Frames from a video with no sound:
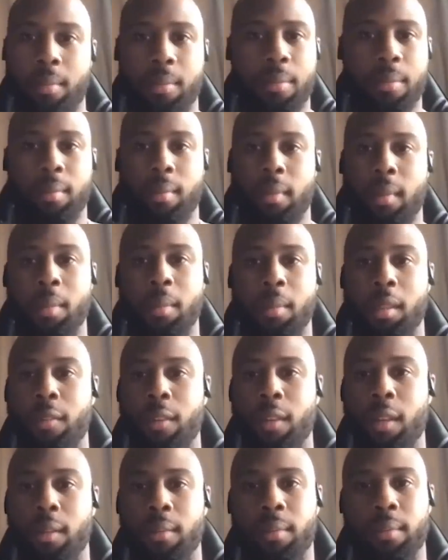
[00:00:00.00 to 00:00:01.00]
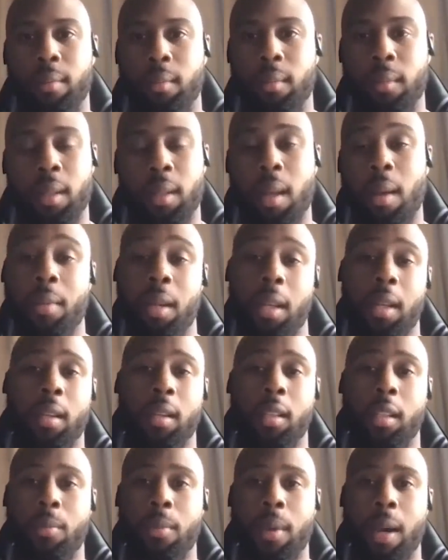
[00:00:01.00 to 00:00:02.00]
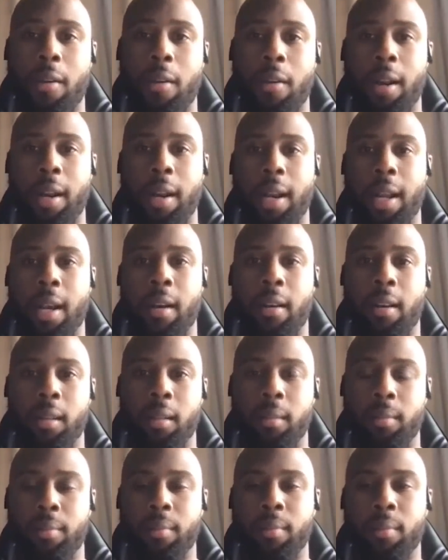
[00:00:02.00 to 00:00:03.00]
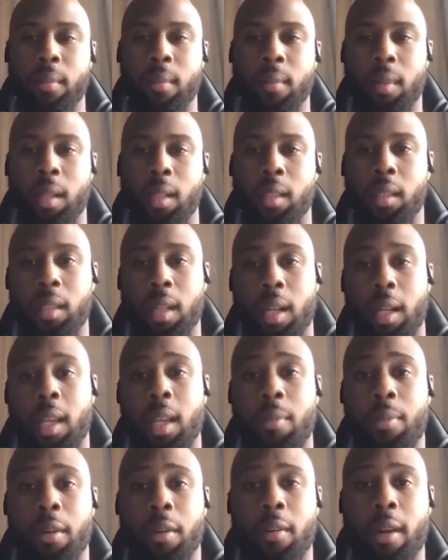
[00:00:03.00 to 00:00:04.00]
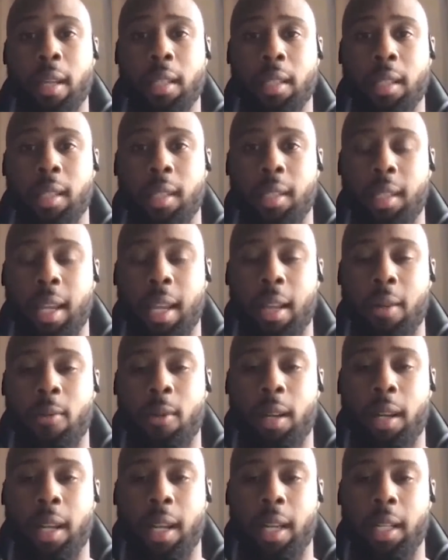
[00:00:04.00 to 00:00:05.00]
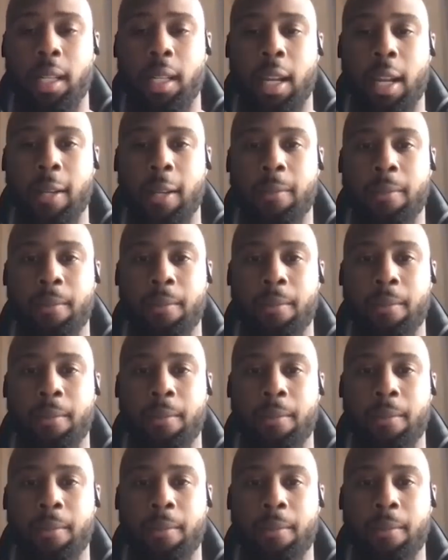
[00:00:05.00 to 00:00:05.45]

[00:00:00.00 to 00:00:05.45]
and I'm just feeling I'm in a good spot right now, and I'm just going to keep progressing and take it one day at a time.